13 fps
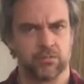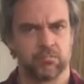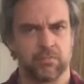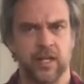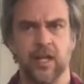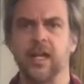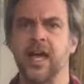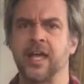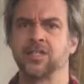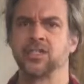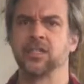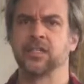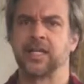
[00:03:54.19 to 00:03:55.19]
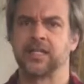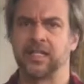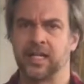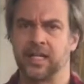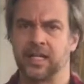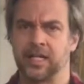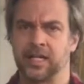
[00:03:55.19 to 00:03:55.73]
and a national
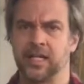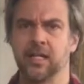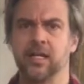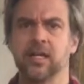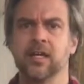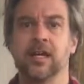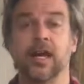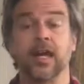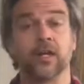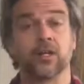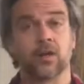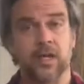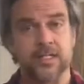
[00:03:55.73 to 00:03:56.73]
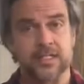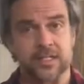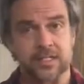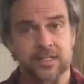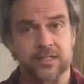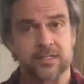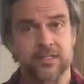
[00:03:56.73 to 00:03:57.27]
identity and a
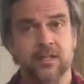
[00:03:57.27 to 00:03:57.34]
crisis.